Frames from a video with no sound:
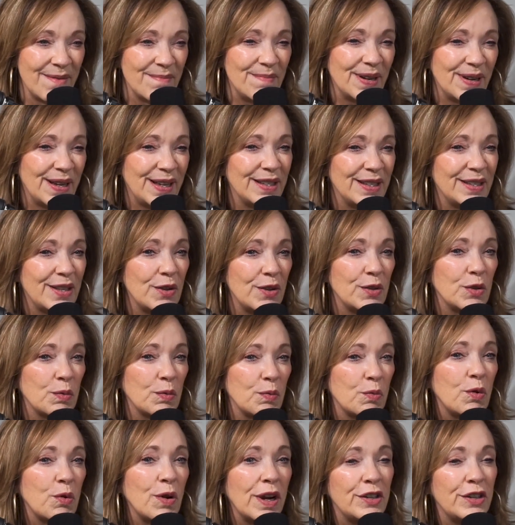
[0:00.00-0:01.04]
Because those are
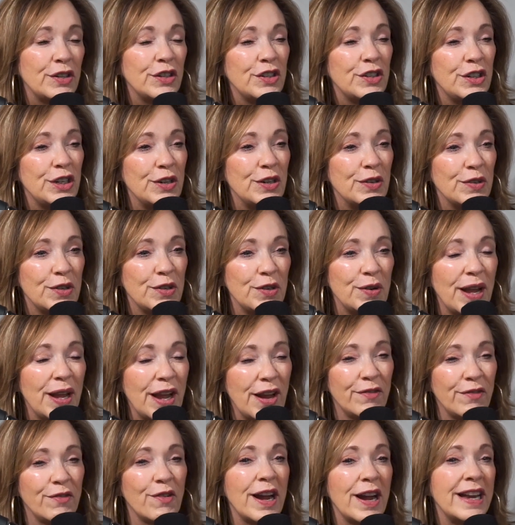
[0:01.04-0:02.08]
precious years you
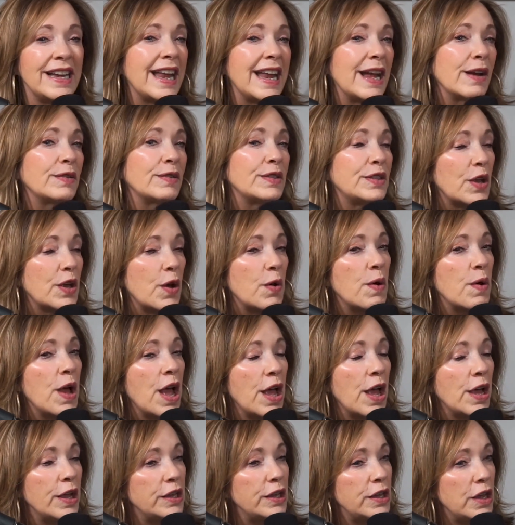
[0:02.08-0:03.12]
have right now. So
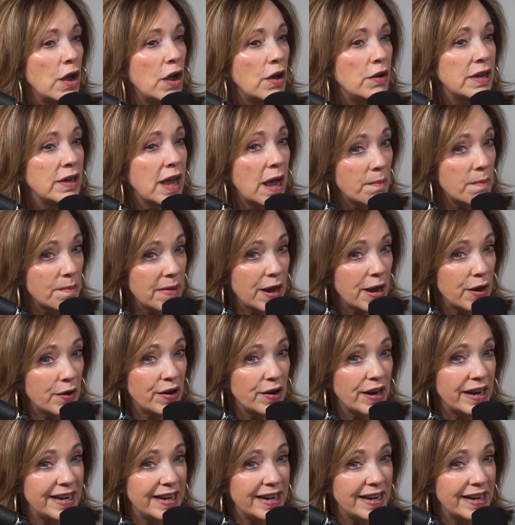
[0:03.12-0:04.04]
y'all got married.